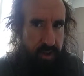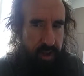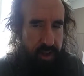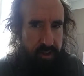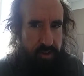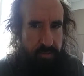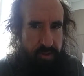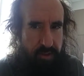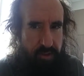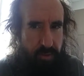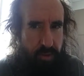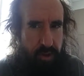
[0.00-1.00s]
And Hume
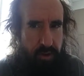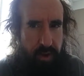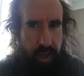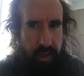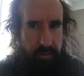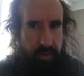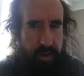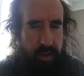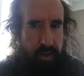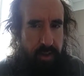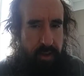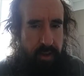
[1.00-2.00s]
says you really don't have
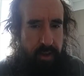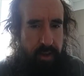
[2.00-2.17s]
any